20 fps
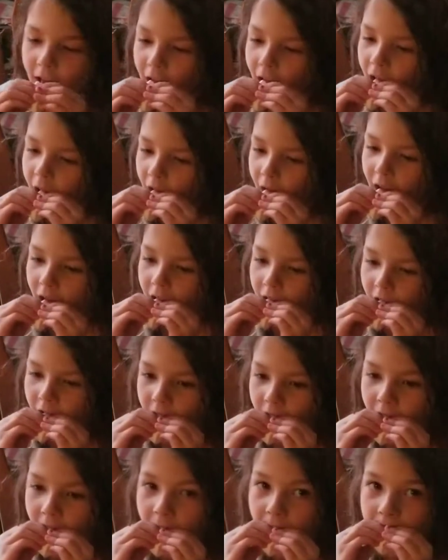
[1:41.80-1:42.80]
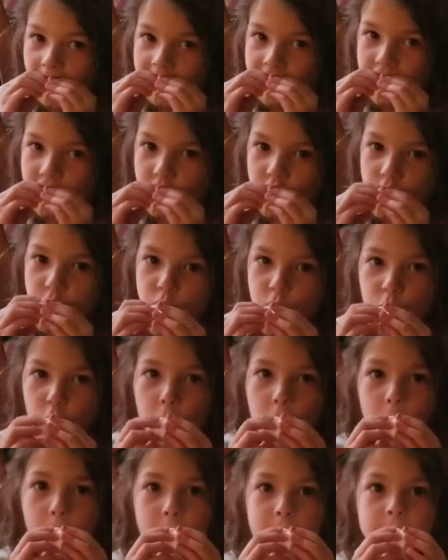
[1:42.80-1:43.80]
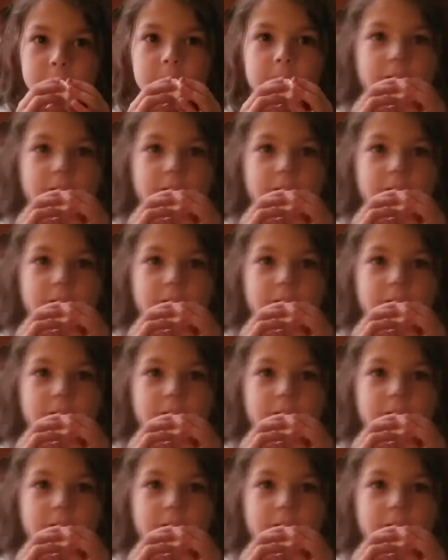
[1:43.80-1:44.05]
And we have a contestant that just wants to eat a